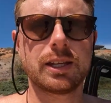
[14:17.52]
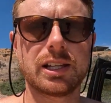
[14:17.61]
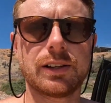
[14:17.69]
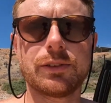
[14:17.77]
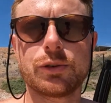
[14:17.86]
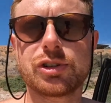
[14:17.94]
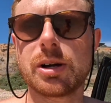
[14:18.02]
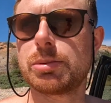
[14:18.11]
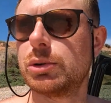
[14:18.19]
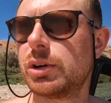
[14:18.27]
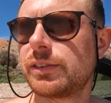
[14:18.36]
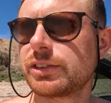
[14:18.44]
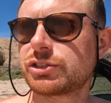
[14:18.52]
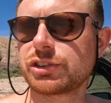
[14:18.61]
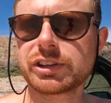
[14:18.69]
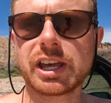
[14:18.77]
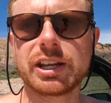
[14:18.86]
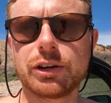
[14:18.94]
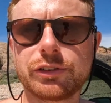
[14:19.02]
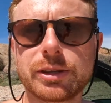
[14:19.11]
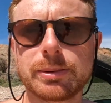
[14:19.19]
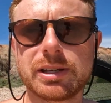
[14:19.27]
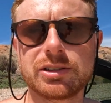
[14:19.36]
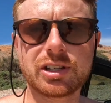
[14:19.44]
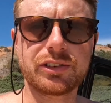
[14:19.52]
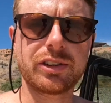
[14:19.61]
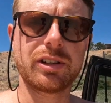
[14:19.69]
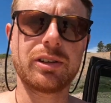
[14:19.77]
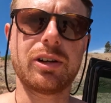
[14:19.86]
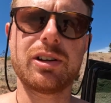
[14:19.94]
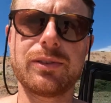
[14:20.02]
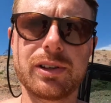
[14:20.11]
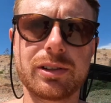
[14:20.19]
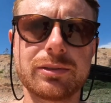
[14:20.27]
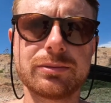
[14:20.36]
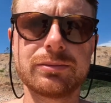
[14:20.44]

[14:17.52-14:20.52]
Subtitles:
You have no trouble. I think it's just getting off the beach, that's the only thing.